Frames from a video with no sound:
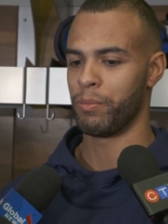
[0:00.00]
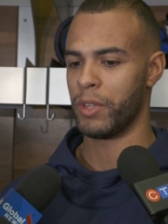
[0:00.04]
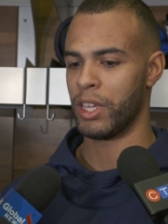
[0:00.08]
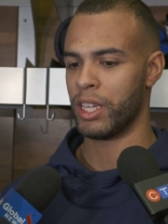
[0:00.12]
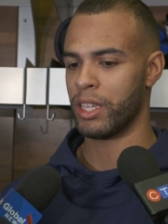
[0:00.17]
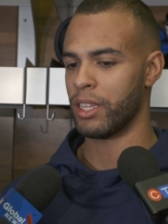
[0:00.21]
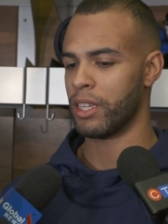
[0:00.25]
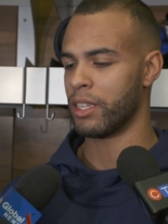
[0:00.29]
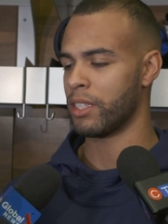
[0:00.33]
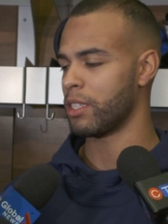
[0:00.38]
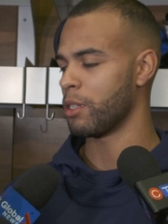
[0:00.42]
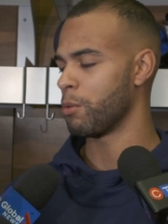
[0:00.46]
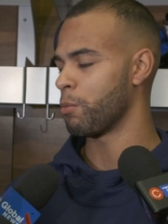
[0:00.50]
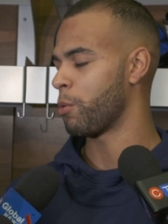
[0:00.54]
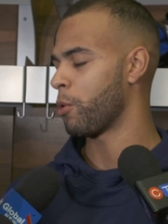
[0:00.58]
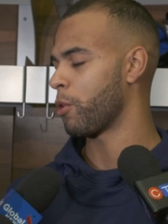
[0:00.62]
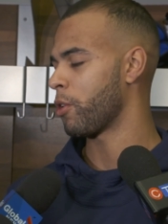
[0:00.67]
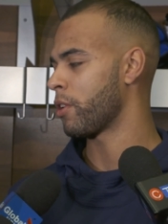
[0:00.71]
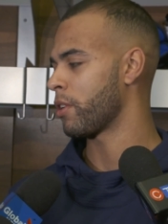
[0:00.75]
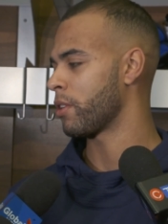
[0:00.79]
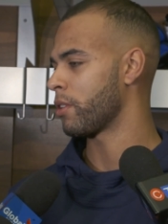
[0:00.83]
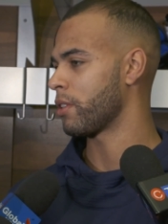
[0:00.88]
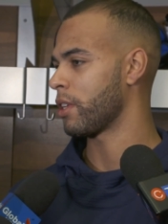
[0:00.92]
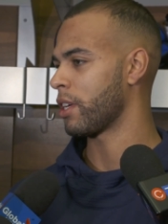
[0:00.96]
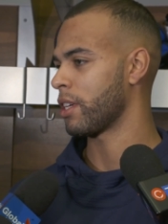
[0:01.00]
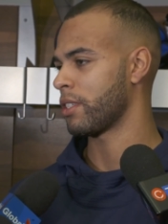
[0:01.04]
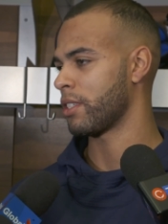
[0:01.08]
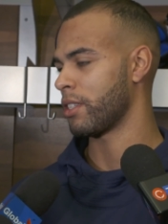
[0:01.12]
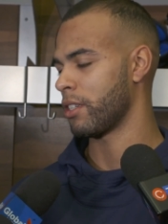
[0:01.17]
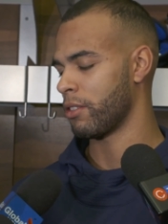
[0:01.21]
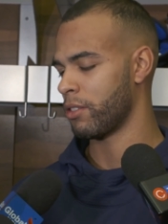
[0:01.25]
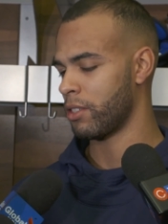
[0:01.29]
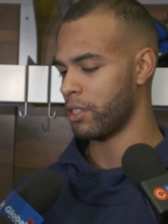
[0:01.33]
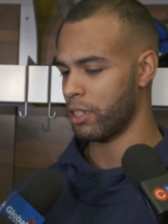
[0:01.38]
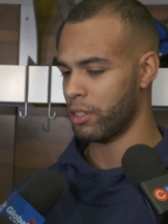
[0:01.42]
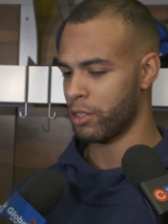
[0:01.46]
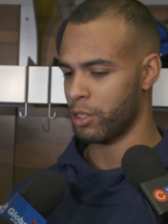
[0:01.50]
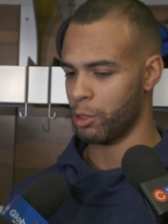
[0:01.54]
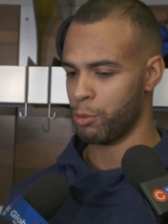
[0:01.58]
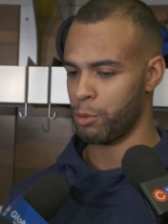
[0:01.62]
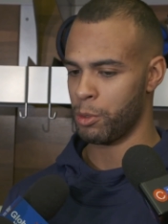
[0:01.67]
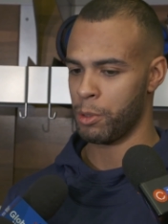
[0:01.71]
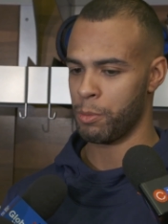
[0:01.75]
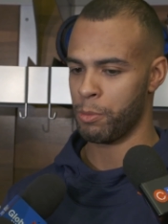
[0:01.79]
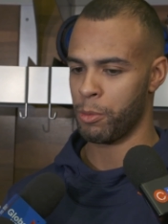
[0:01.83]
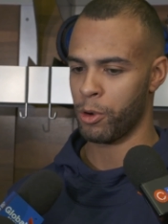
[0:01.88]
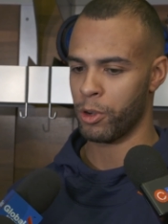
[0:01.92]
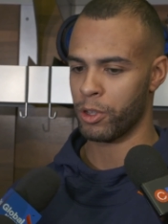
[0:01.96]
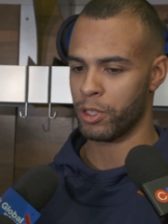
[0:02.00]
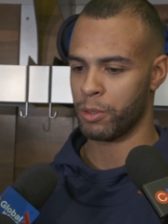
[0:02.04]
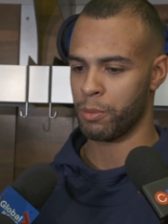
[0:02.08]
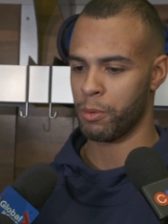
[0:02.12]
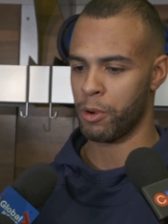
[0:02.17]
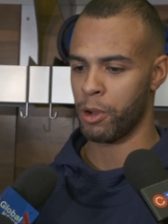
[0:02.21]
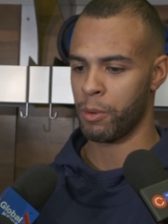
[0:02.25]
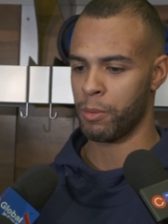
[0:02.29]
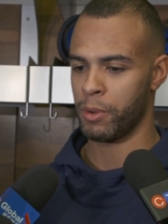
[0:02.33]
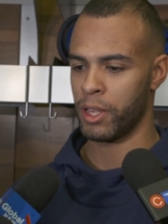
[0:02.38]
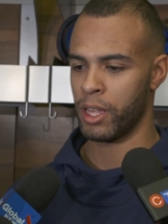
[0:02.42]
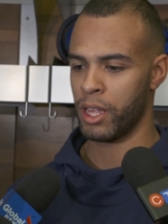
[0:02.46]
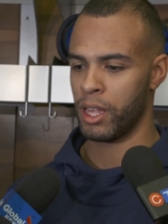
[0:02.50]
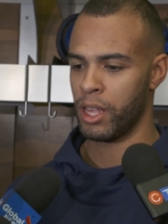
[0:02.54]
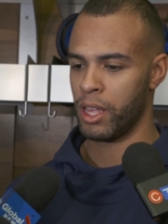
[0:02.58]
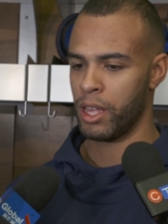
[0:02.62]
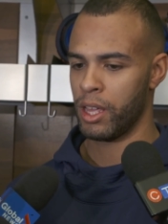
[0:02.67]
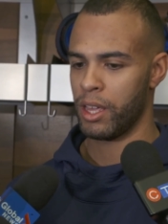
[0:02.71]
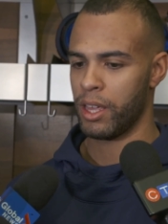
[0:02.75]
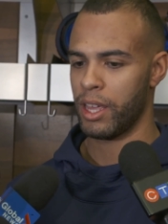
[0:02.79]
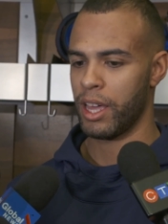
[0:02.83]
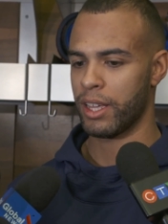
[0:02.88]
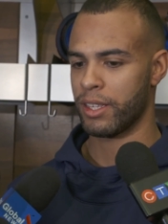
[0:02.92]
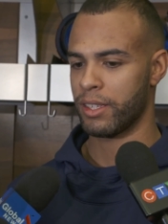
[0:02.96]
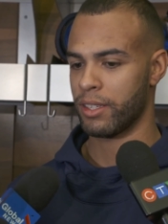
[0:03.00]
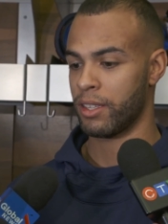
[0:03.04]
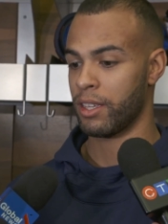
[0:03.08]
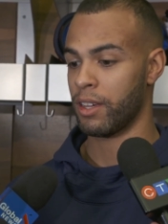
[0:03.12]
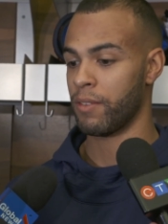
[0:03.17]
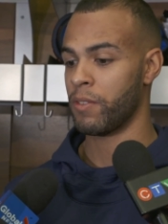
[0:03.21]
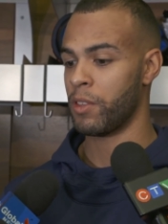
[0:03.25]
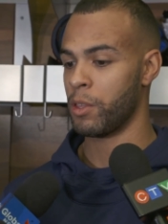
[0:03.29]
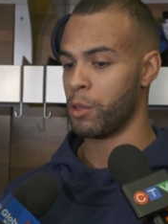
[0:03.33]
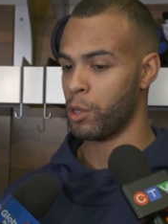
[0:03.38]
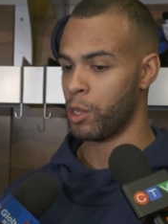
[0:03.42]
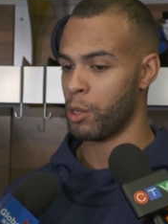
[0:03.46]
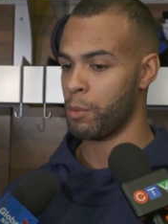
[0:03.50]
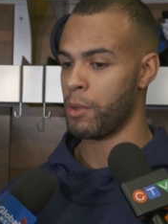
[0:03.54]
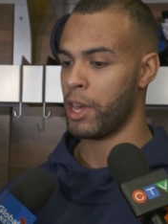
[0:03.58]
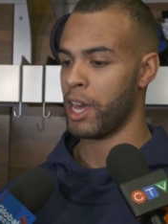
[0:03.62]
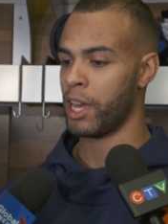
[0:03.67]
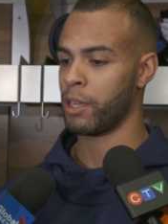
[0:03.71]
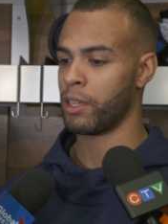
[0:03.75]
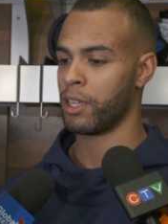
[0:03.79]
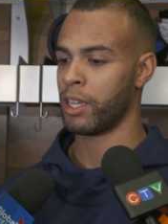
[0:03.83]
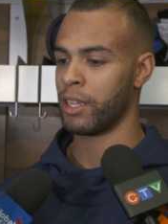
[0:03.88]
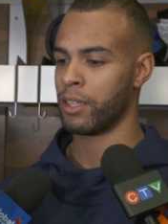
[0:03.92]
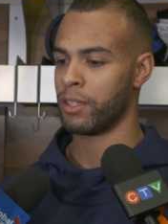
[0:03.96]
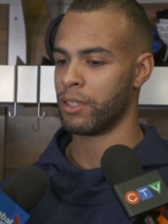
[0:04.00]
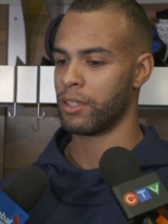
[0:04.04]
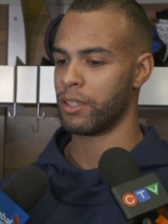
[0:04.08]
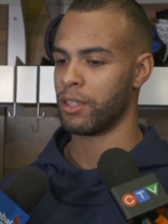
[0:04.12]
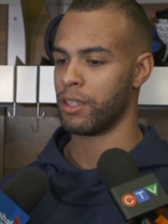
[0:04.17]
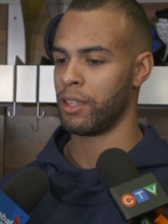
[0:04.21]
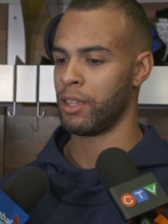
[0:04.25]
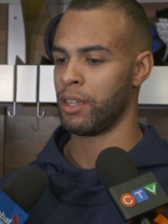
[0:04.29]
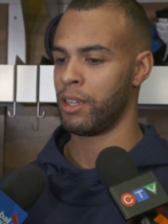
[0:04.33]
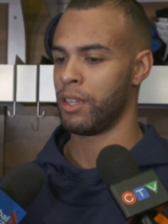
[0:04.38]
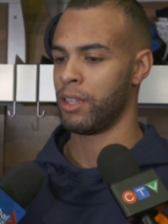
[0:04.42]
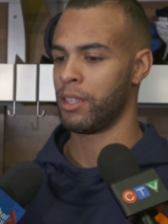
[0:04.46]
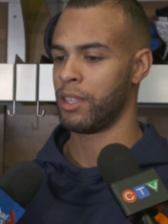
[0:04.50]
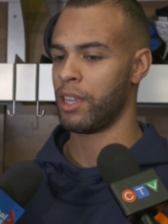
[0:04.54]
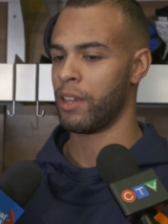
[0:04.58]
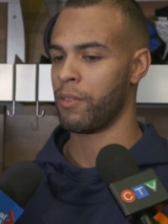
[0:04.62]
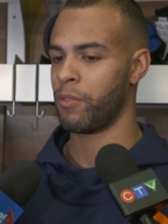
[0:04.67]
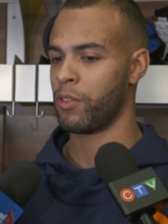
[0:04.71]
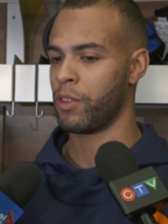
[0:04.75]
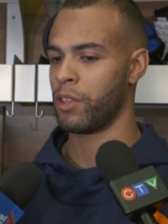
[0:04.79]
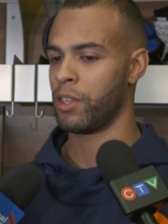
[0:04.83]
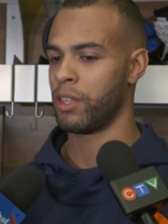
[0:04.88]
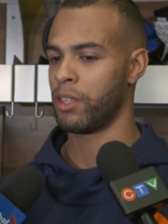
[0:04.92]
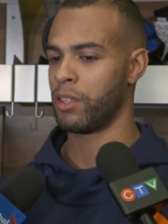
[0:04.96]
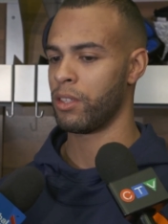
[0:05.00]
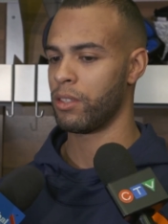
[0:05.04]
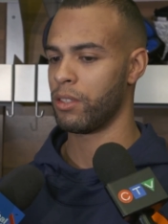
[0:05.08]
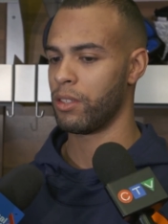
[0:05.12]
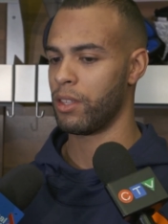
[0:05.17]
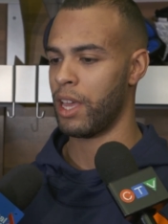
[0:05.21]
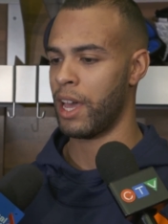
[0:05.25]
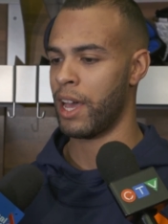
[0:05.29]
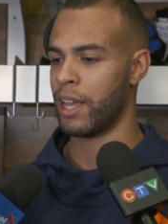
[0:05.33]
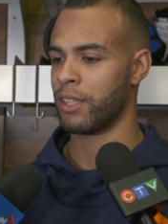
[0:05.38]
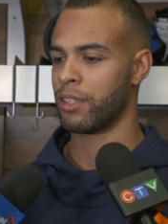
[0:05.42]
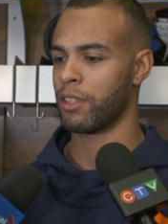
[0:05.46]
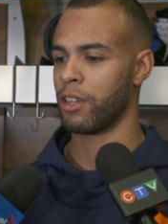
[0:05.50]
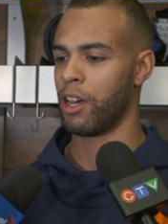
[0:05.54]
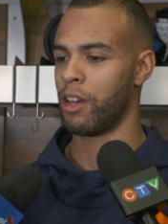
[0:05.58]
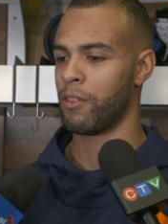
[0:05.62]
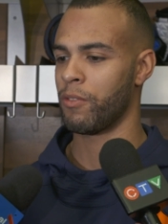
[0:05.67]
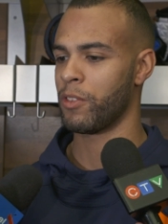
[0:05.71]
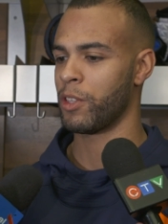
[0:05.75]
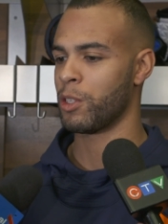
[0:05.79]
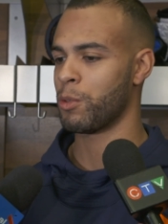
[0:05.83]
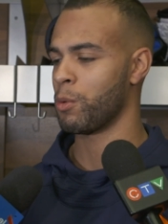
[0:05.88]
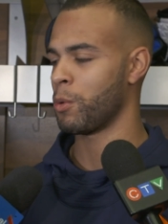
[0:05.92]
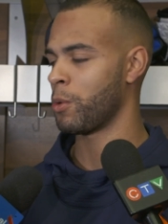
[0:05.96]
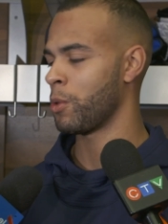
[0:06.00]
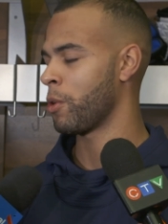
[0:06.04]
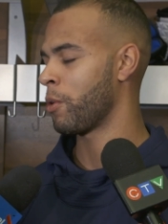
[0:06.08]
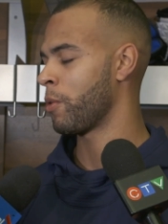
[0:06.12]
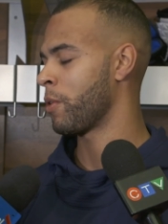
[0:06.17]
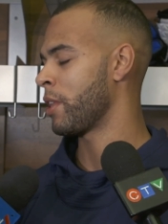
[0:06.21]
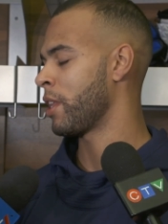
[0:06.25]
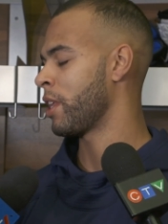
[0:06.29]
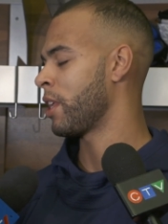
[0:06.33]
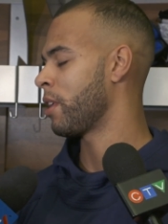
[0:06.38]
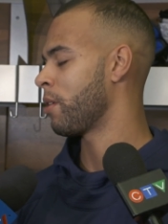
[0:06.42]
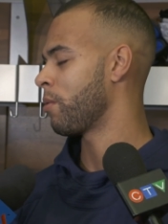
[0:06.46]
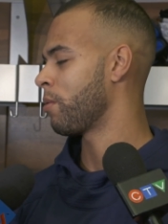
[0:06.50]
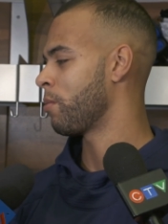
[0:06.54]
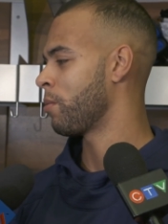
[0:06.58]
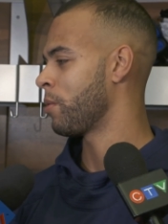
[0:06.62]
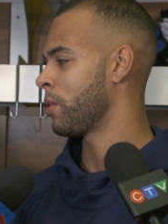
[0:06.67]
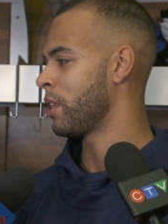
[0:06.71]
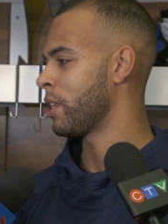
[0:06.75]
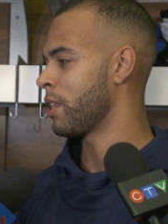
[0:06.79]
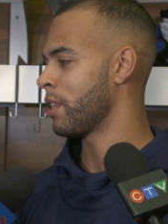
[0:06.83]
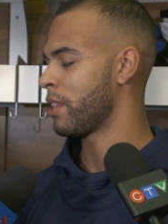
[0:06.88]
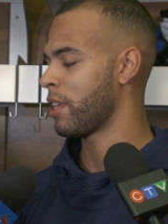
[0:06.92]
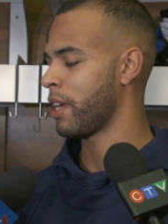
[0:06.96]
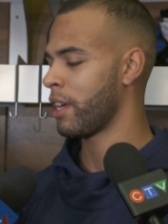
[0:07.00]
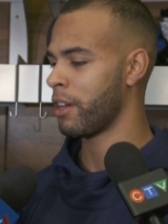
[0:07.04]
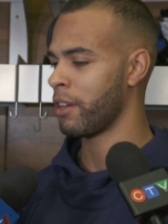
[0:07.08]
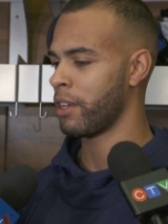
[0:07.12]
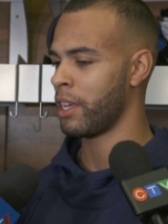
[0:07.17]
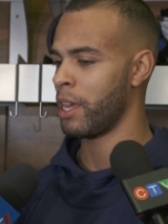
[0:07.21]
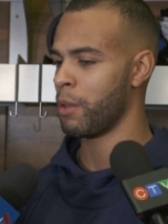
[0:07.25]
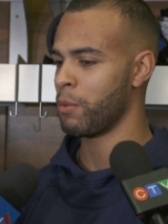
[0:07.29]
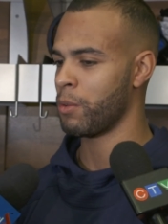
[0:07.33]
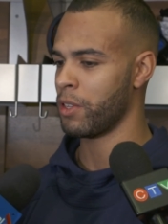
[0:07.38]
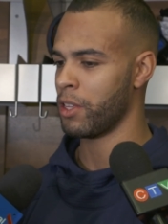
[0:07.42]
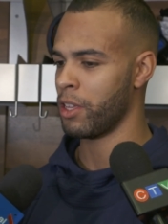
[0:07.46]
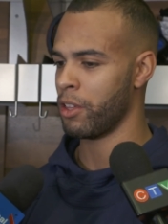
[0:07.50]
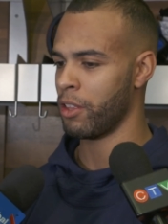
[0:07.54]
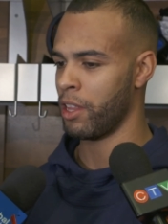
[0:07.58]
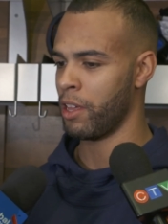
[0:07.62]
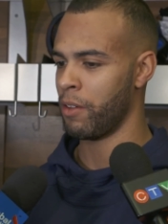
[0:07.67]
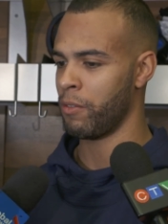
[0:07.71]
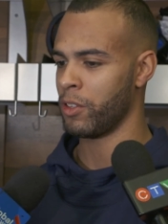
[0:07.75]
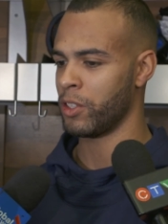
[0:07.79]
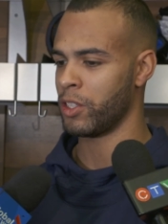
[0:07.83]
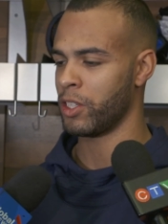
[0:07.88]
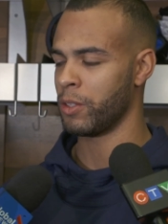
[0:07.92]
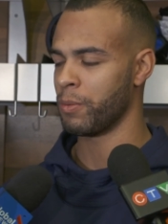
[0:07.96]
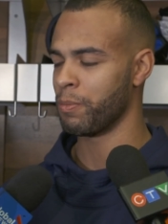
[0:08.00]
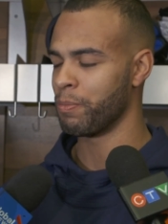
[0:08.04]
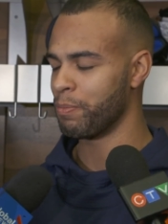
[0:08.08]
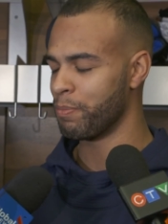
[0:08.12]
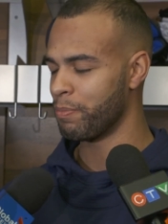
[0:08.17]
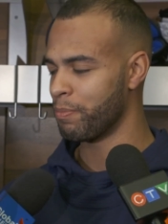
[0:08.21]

it's important. Like I said, our start's going to be important tomorrow. But, yeah, it's a tough team to come back against. Definitely adds confidence, but we know we need to take our game to another level too.